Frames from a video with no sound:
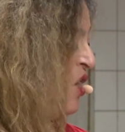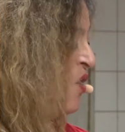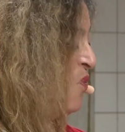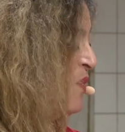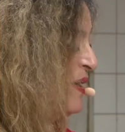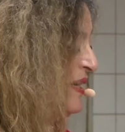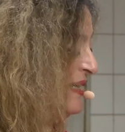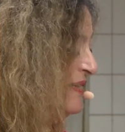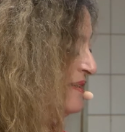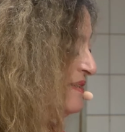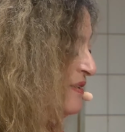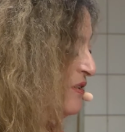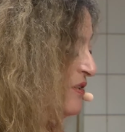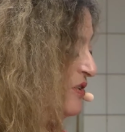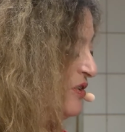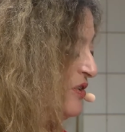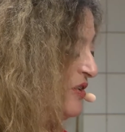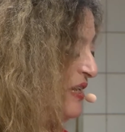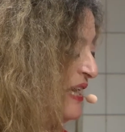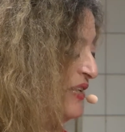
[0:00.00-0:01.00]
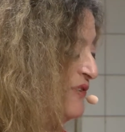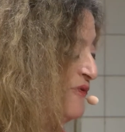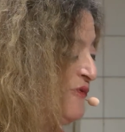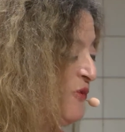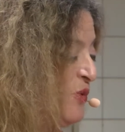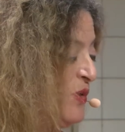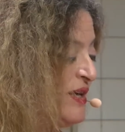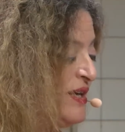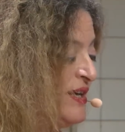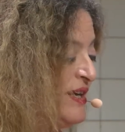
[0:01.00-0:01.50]
One little girl had
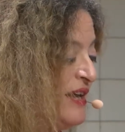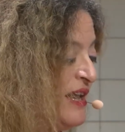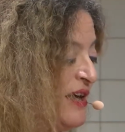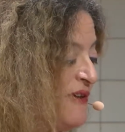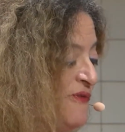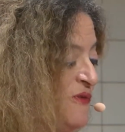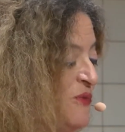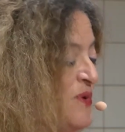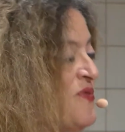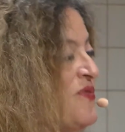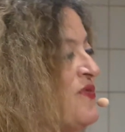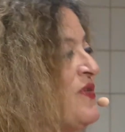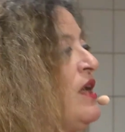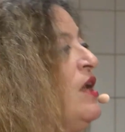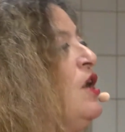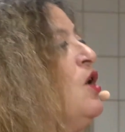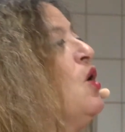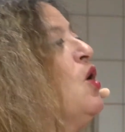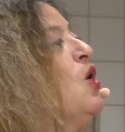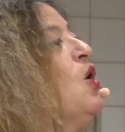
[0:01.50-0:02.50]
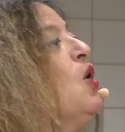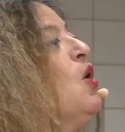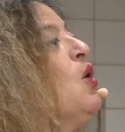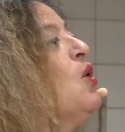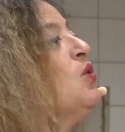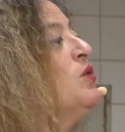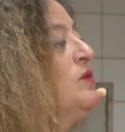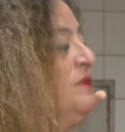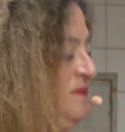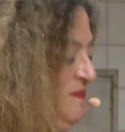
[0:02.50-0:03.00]
fallen in love with the
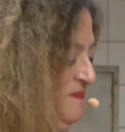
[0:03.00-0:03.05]
O.